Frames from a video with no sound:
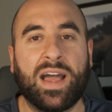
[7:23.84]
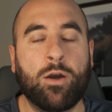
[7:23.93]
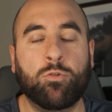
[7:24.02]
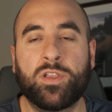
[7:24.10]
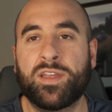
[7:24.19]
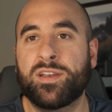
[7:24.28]

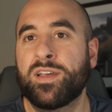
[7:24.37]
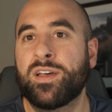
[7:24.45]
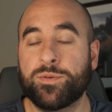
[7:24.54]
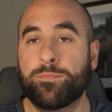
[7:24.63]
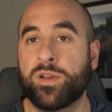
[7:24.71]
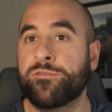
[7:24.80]
outlet.
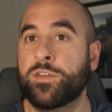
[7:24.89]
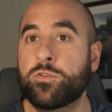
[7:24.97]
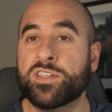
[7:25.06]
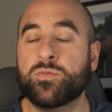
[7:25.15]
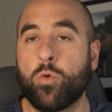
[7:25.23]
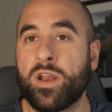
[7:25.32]
But if you
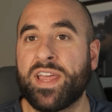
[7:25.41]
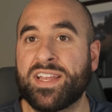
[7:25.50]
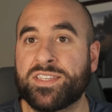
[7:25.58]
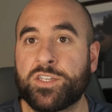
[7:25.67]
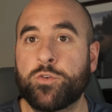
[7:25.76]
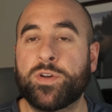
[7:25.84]
just want a
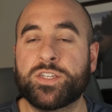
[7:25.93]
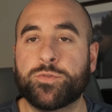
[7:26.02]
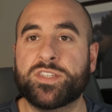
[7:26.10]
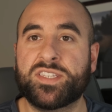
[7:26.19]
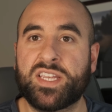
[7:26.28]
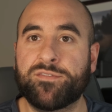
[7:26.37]
2-inch
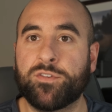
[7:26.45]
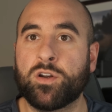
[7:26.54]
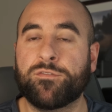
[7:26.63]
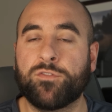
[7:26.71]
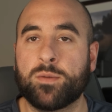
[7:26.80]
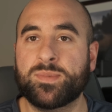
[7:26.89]
receiver
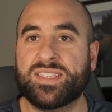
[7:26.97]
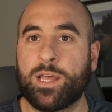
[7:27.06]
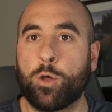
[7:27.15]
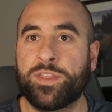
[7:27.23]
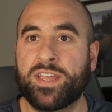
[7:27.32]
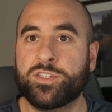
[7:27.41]
from
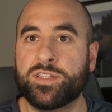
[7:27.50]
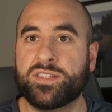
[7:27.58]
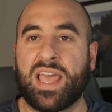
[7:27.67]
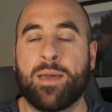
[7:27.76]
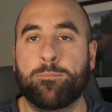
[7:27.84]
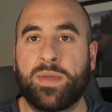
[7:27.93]
Stealth Hitches,
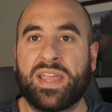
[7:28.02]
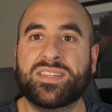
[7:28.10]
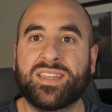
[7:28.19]
that base